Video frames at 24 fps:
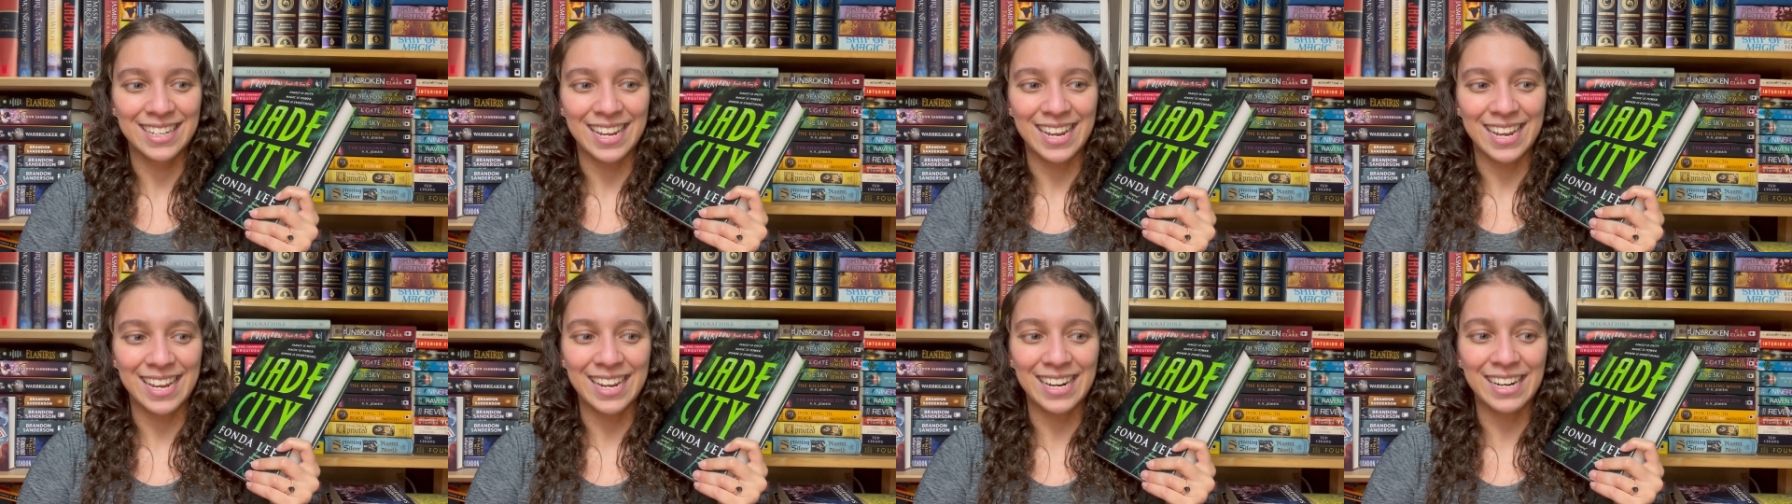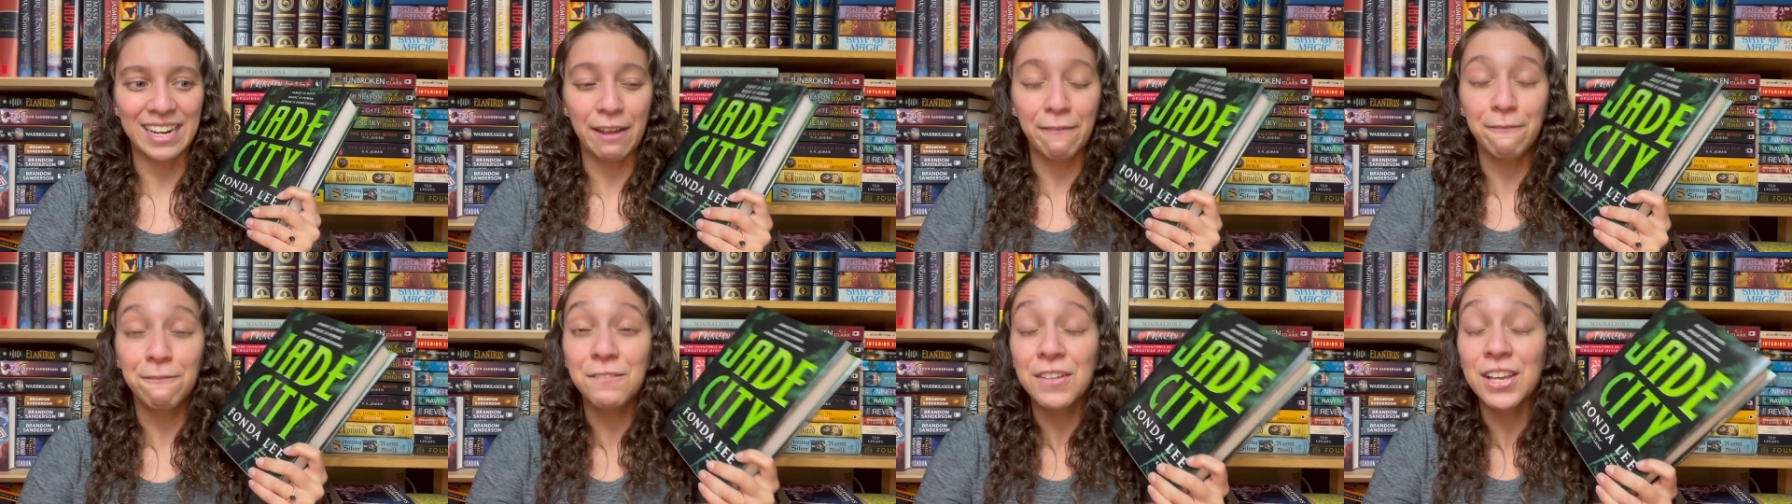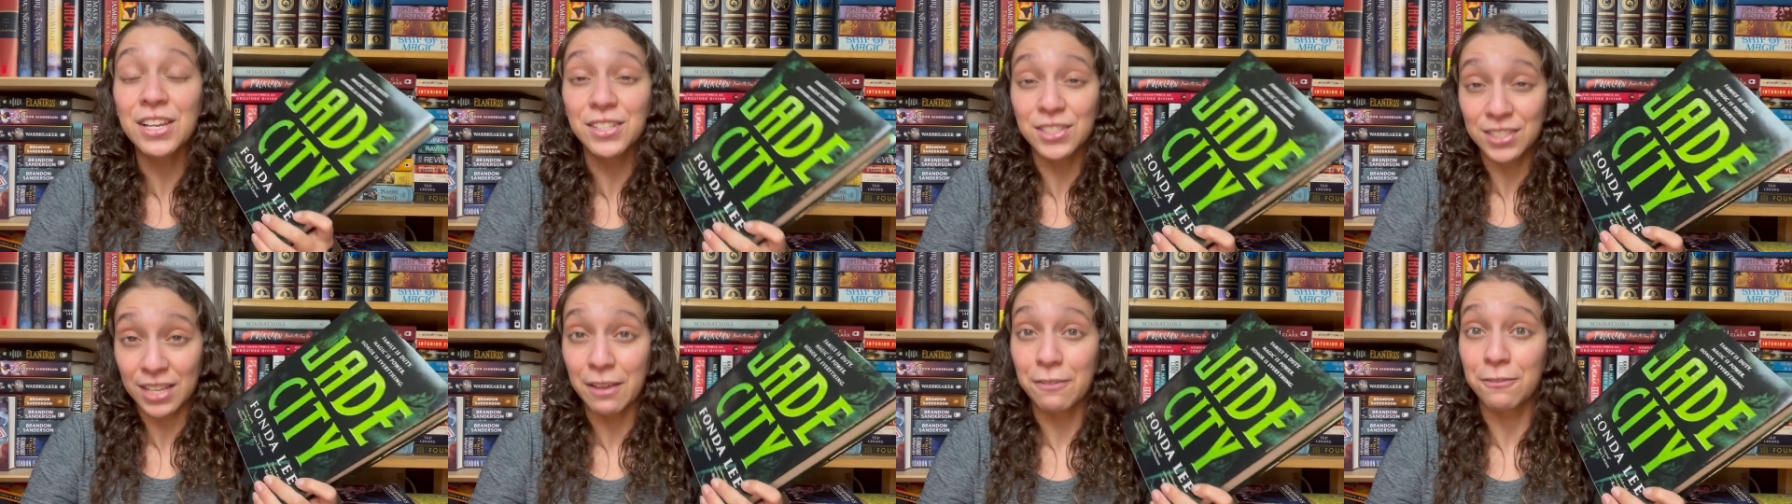it, it
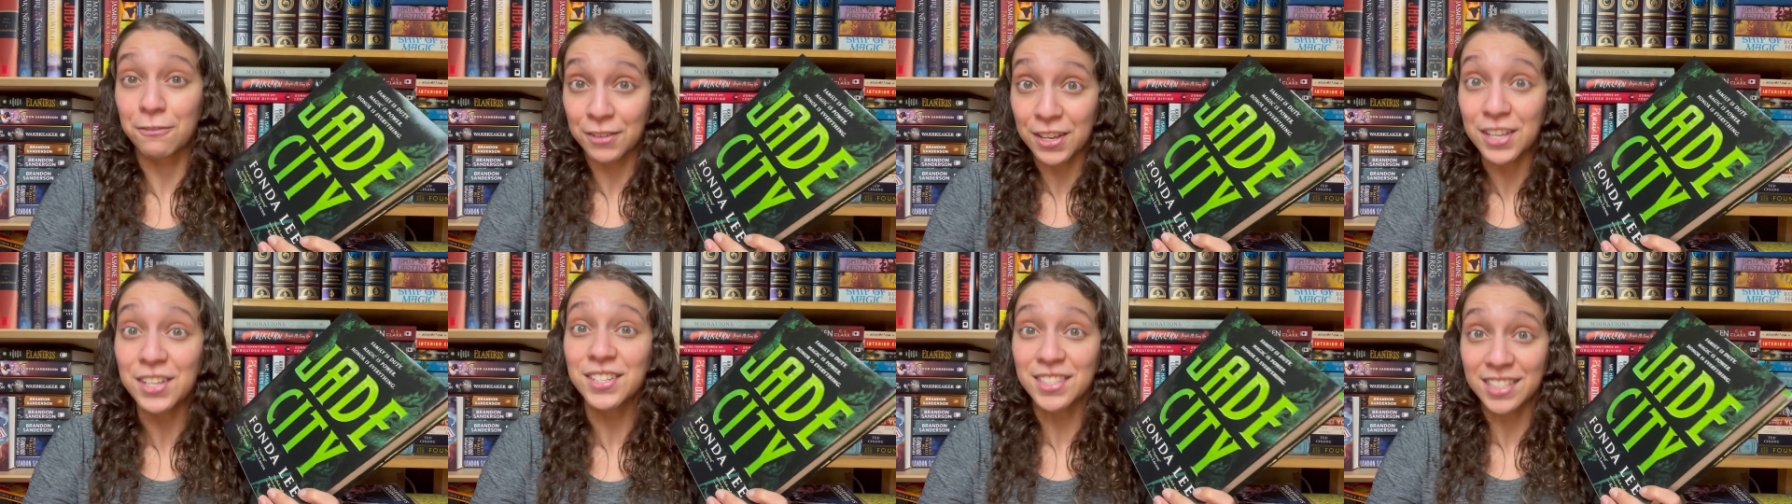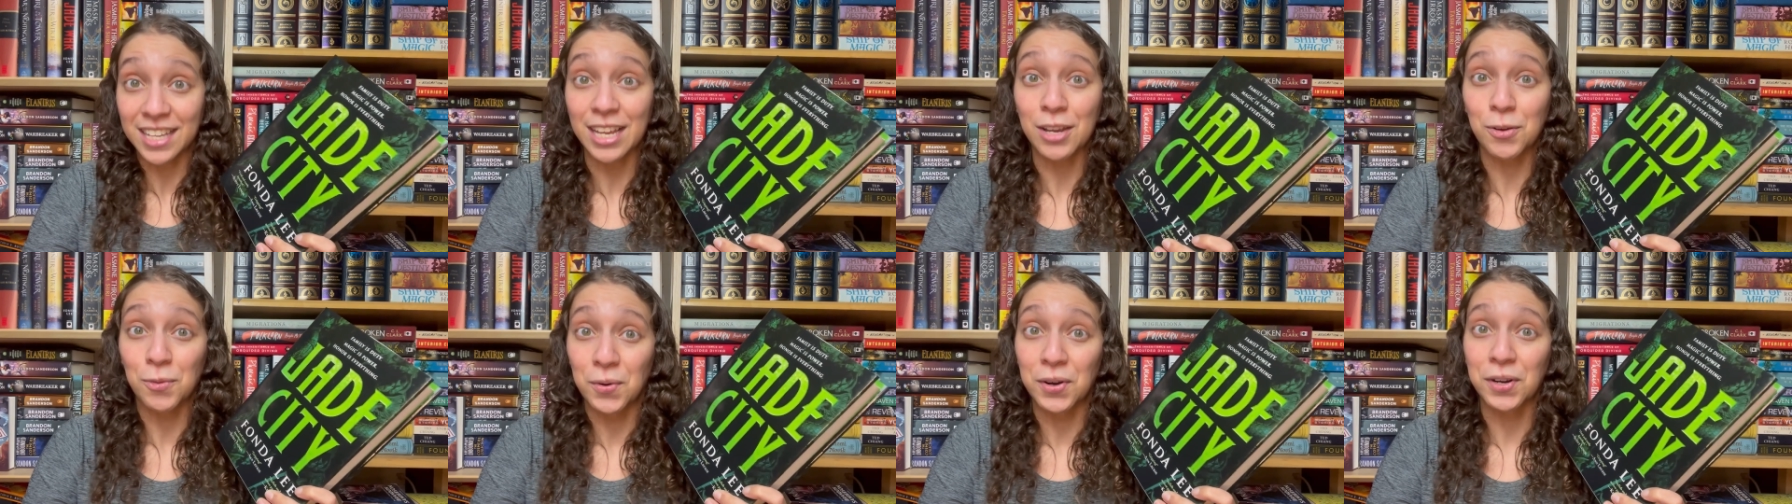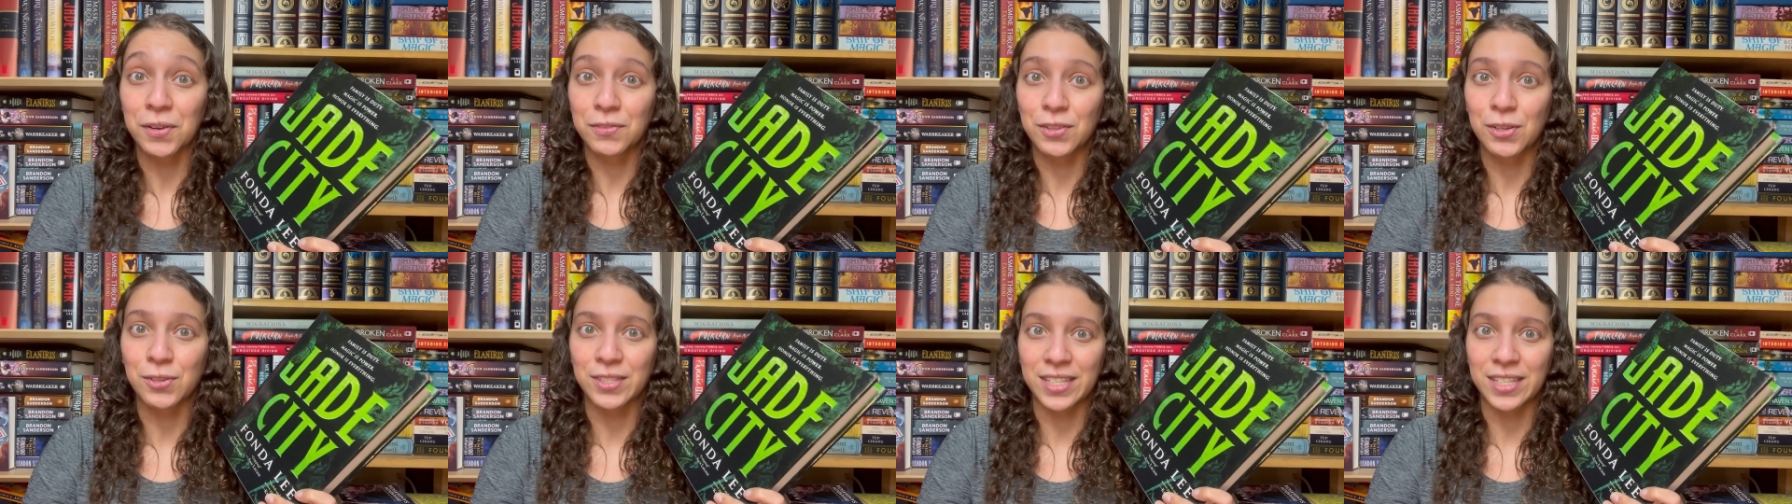feels it feels like one of those,